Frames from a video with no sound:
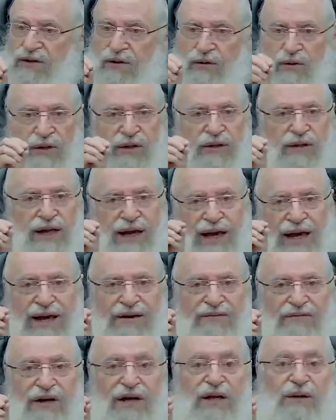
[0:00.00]
you need to
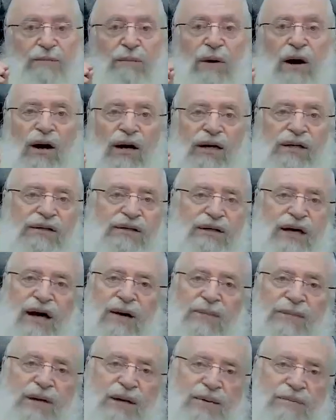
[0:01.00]
have in mind
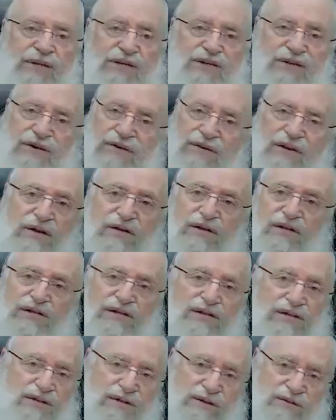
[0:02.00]
Tamei HaMitzvah. I think this
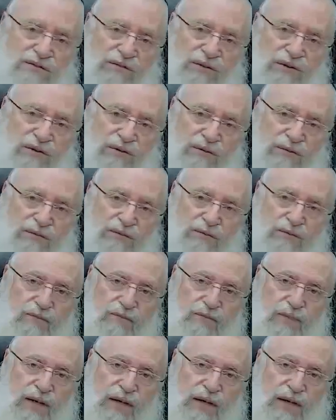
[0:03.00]
is different.
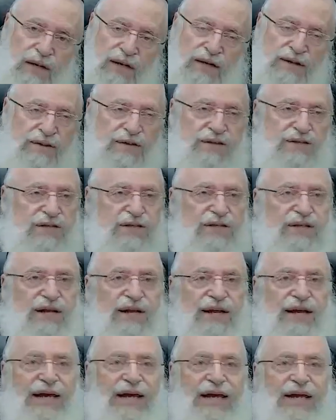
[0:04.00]
This is
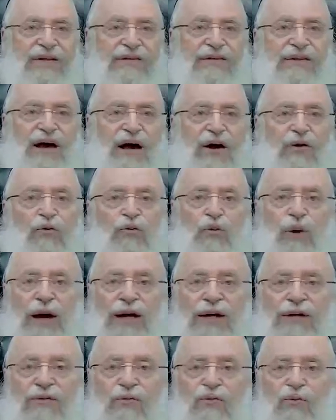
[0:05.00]
an
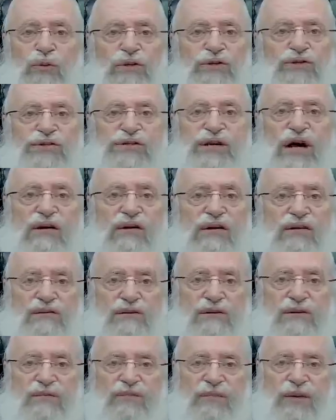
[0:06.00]
indirect
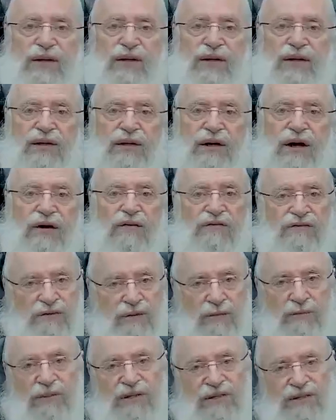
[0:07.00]
result of
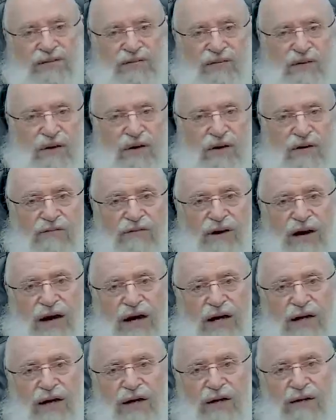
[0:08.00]
the mitzvah of
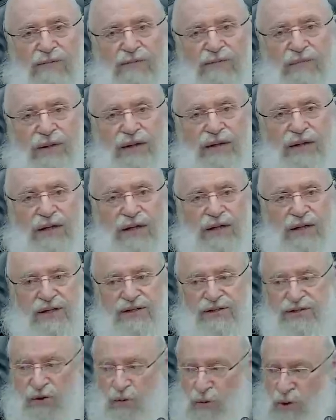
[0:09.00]
hakel.
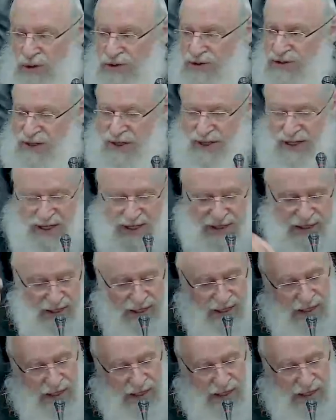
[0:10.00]
So once again,